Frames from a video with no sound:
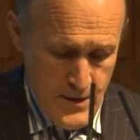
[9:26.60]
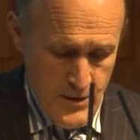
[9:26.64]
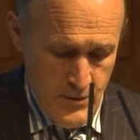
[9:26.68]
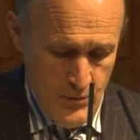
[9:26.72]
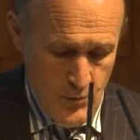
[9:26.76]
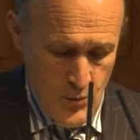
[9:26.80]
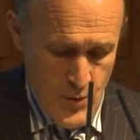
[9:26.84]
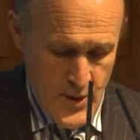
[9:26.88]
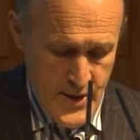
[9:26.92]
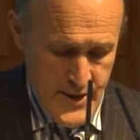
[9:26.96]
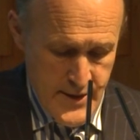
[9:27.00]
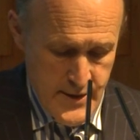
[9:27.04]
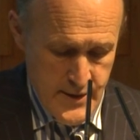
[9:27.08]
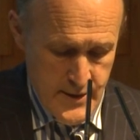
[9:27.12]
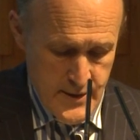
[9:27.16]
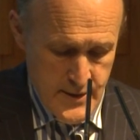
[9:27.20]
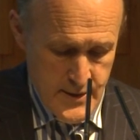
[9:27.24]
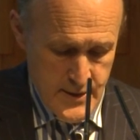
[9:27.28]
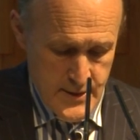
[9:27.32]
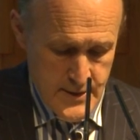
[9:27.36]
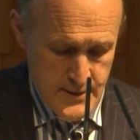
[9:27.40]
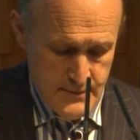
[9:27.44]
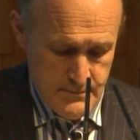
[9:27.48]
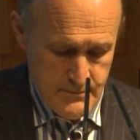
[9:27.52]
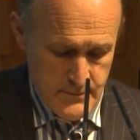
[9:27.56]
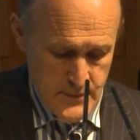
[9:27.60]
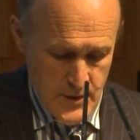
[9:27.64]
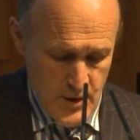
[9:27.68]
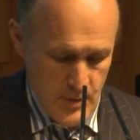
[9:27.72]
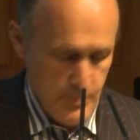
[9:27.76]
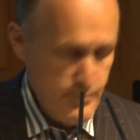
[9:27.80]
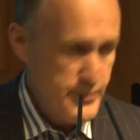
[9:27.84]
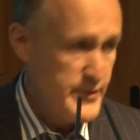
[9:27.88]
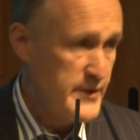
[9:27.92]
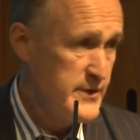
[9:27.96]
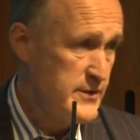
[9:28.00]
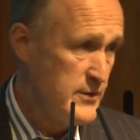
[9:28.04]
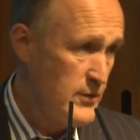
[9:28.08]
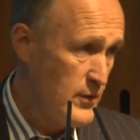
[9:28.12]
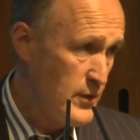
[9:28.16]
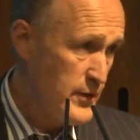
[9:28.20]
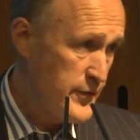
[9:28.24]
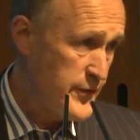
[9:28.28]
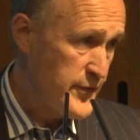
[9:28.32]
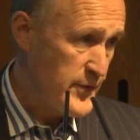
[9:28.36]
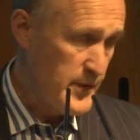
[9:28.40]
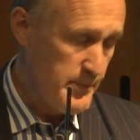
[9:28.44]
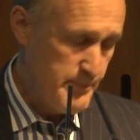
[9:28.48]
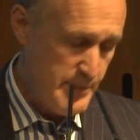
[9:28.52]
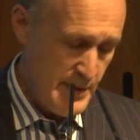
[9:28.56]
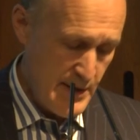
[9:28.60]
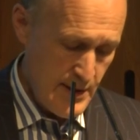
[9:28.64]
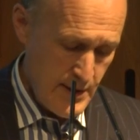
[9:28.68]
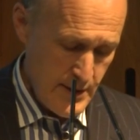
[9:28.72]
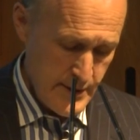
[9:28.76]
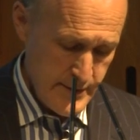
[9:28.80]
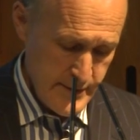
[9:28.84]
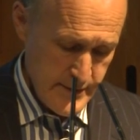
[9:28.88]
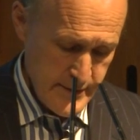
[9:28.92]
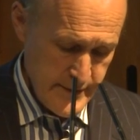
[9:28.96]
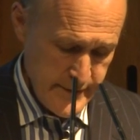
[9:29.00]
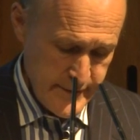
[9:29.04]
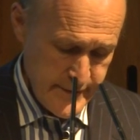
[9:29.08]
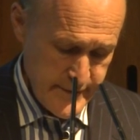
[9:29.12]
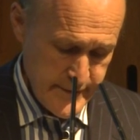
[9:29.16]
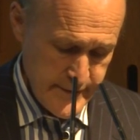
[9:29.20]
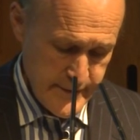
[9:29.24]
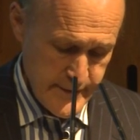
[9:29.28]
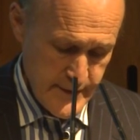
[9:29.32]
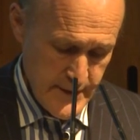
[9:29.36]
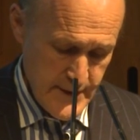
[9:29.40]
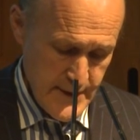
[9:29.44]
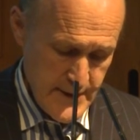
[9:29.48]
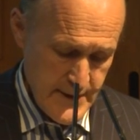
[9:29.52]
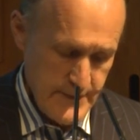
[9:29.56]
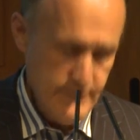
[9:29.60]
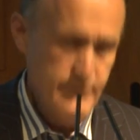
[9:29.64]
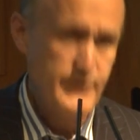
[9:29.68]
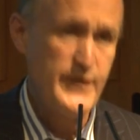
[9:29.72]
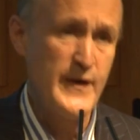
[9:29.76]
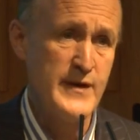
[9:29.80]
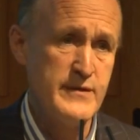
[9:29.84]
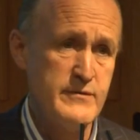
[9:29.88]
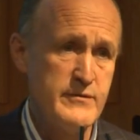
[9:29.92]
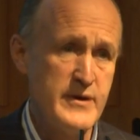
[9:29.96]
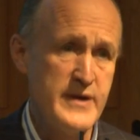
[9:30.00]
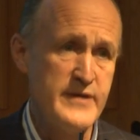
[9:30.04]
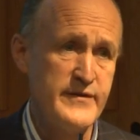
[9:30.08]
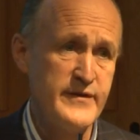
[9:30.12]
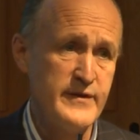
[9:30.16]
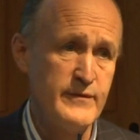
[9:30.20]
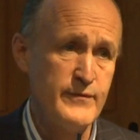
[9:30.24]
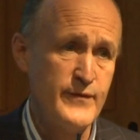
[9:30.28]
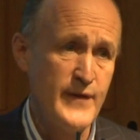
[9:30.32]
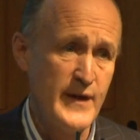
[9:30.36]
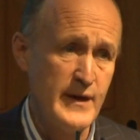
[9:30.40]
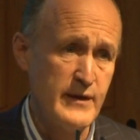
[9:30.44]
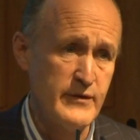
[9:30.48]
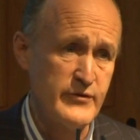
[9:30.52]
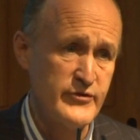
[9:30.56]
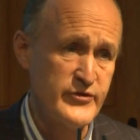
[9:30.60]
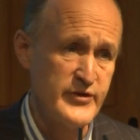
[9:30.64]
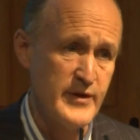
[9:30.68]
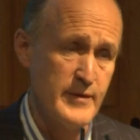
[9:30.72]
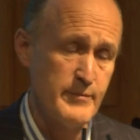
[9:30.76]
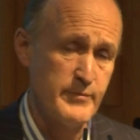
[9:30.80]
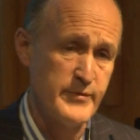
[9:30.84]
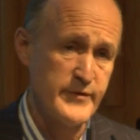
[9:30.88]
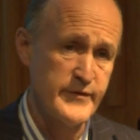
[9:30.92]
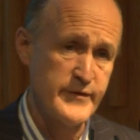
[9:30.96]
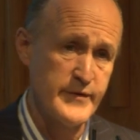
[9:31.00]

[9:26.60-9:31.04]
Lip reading: when Opera North are partners in fundraising fellowships.